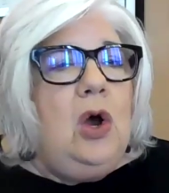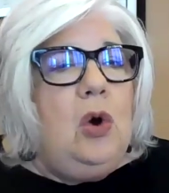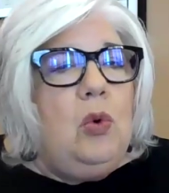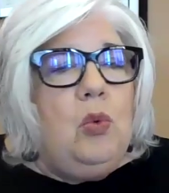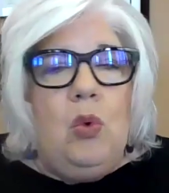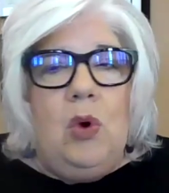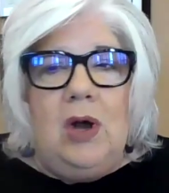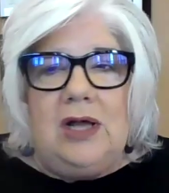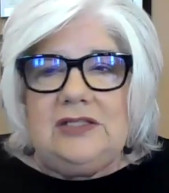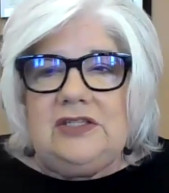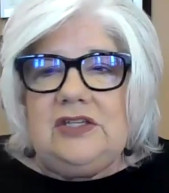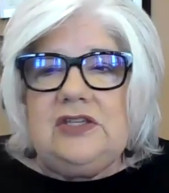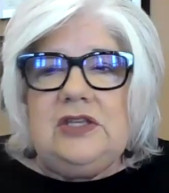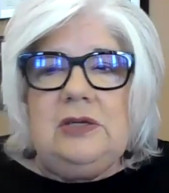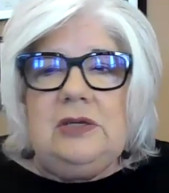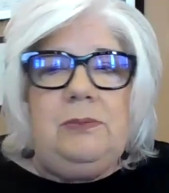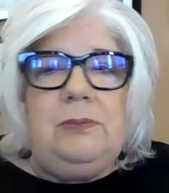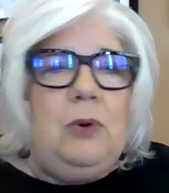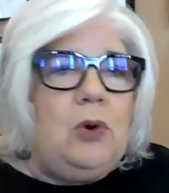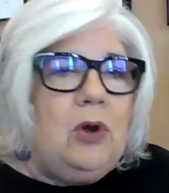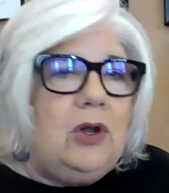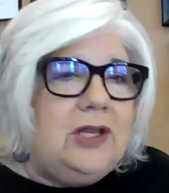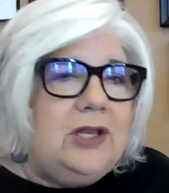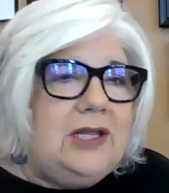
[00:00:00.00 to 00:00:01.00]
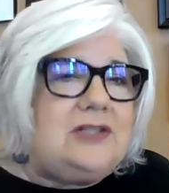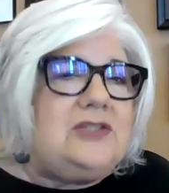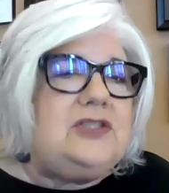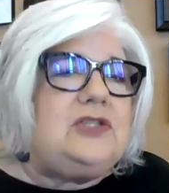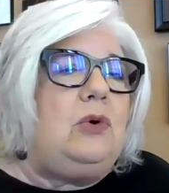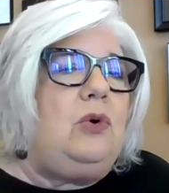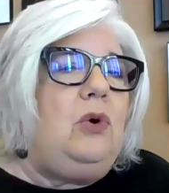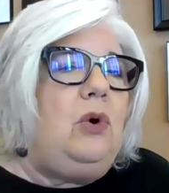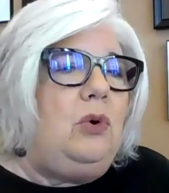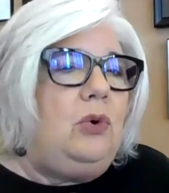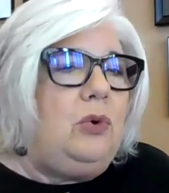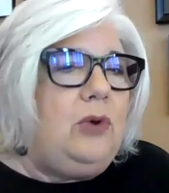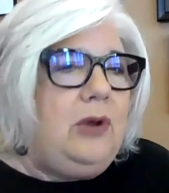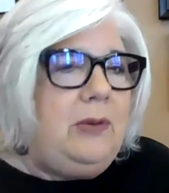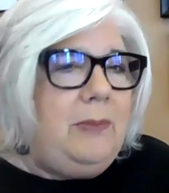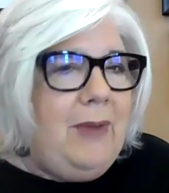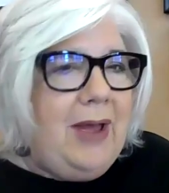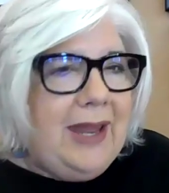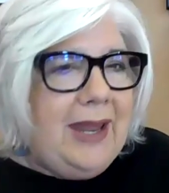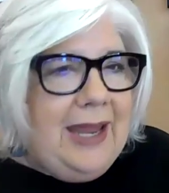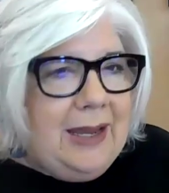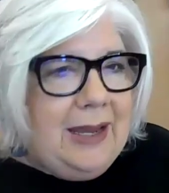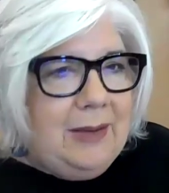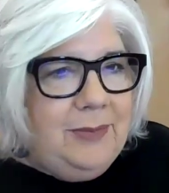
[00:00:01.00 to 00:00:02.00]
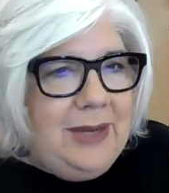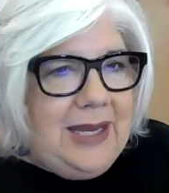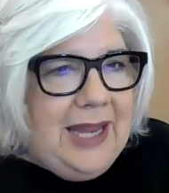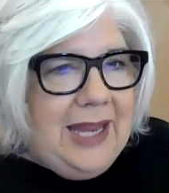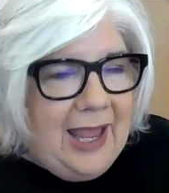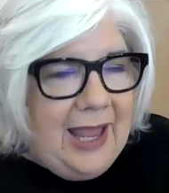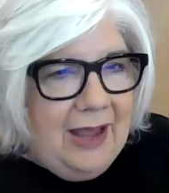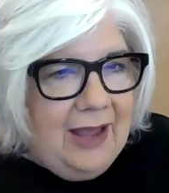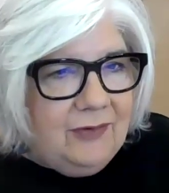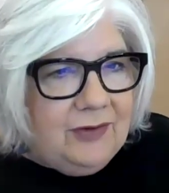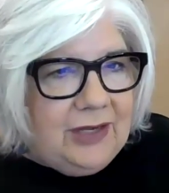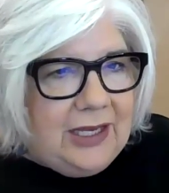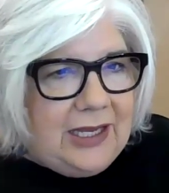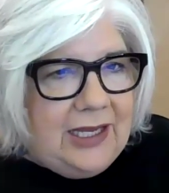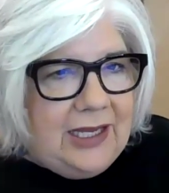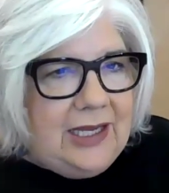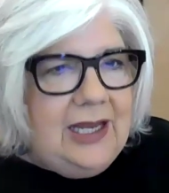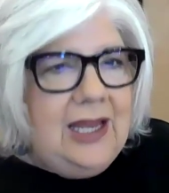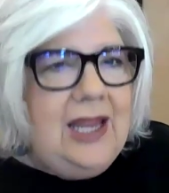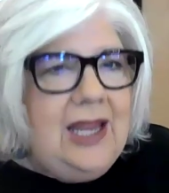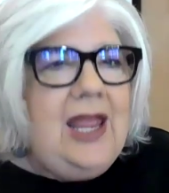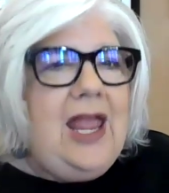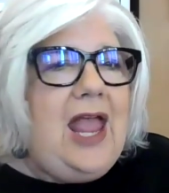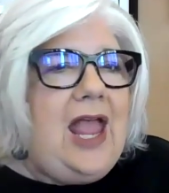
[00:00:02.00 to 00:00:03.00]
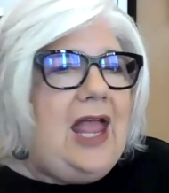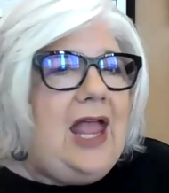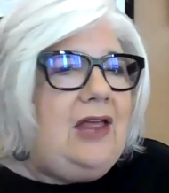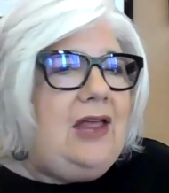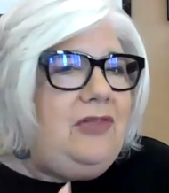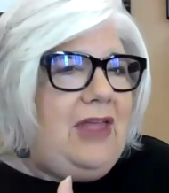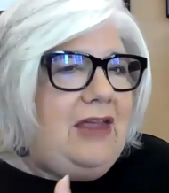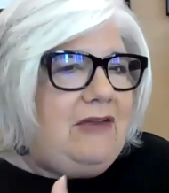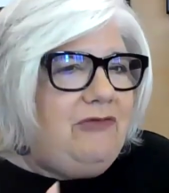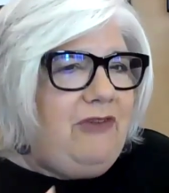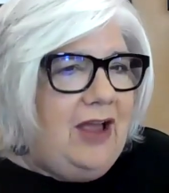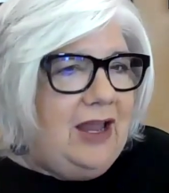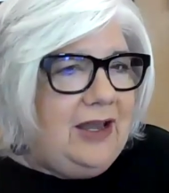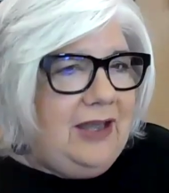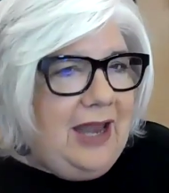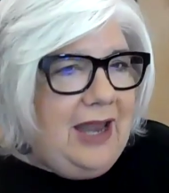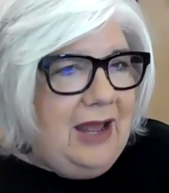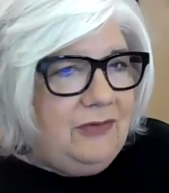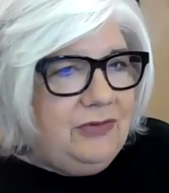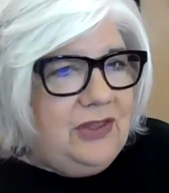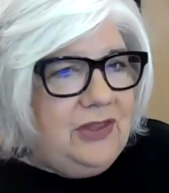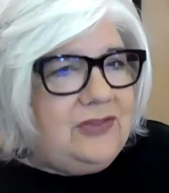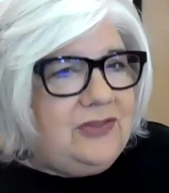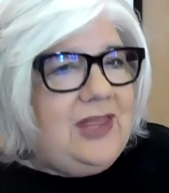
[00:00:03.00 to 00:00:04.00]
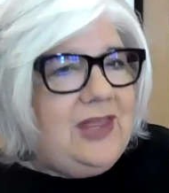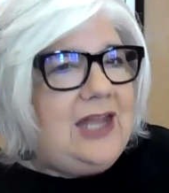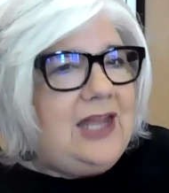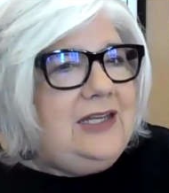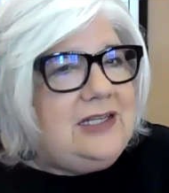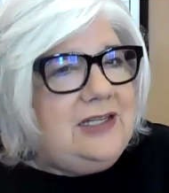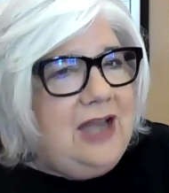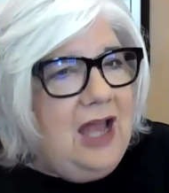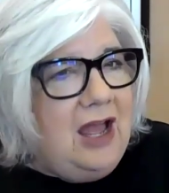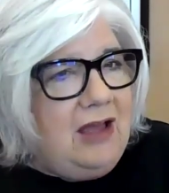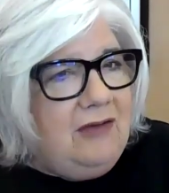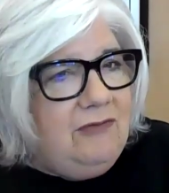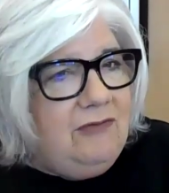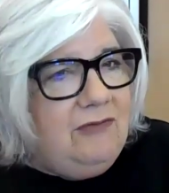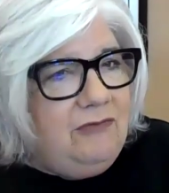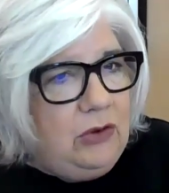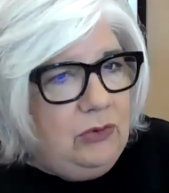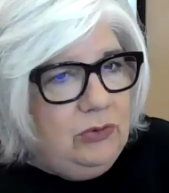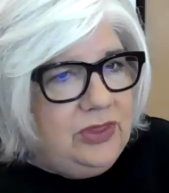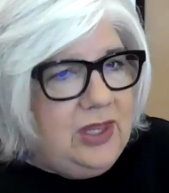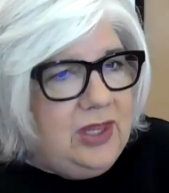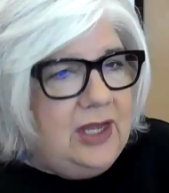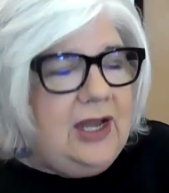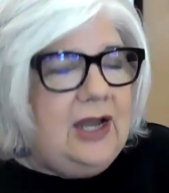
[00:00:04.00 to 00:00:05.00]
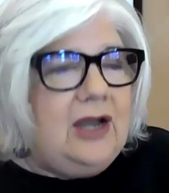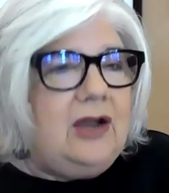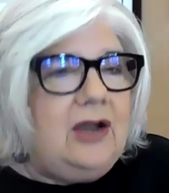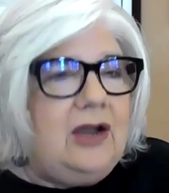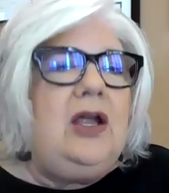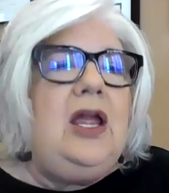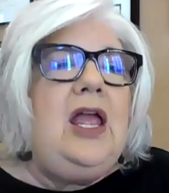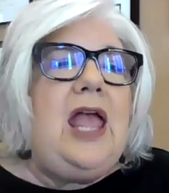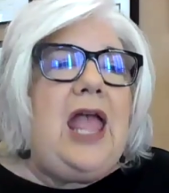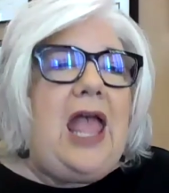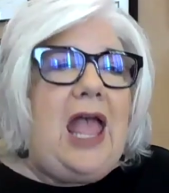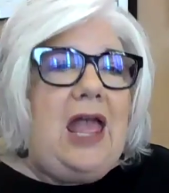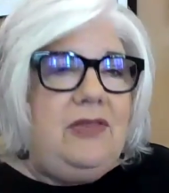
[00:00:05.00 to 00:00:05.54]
Once the board gets a hold of Miami County and they find out that they did not vote there,